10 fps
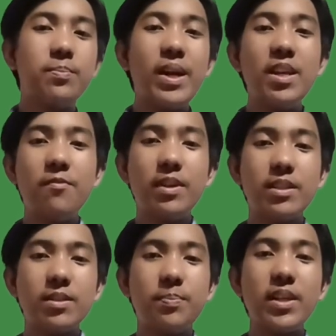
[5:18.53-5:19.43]
the
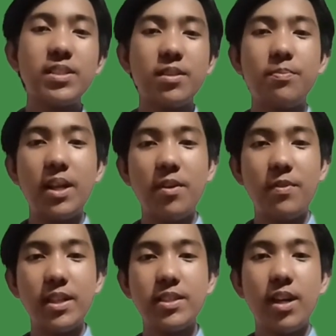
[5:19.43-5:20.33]
positive
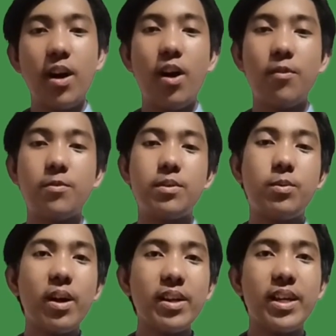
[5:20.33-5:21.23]
benefits of
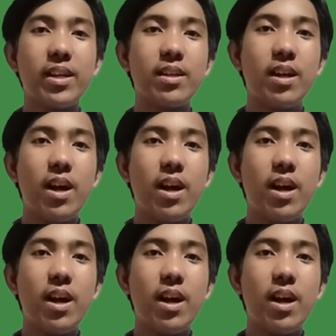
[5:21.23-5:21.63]
quarrying.